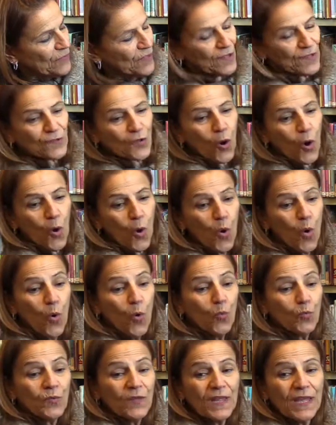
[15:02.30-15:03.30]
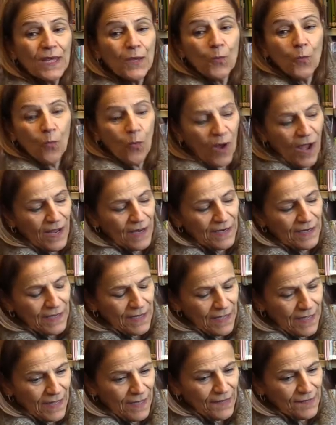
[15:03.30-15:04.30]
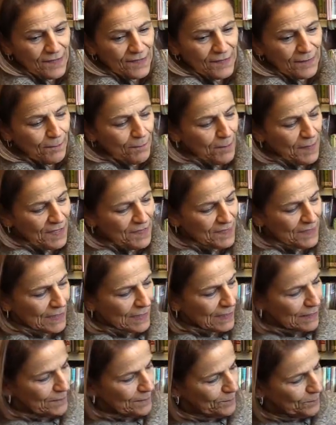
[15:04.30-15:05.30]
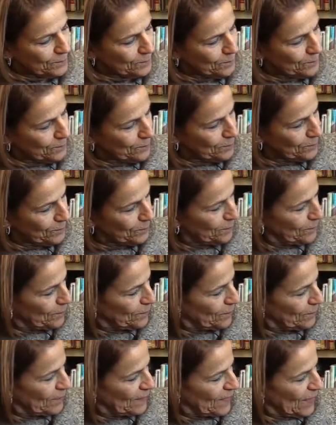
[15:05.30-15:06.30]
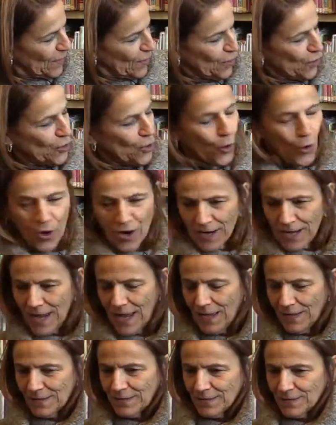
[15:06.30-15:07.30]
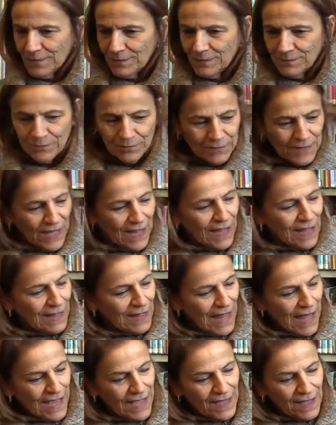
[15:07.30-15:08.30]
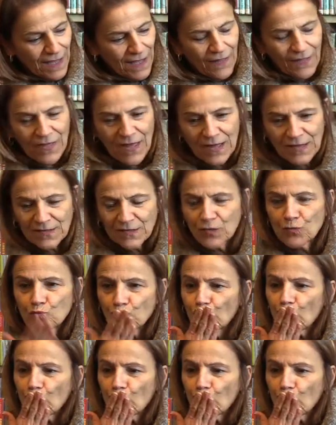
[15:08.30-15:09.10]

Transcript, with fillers: there's only one kiss missing. Your kiss, like this.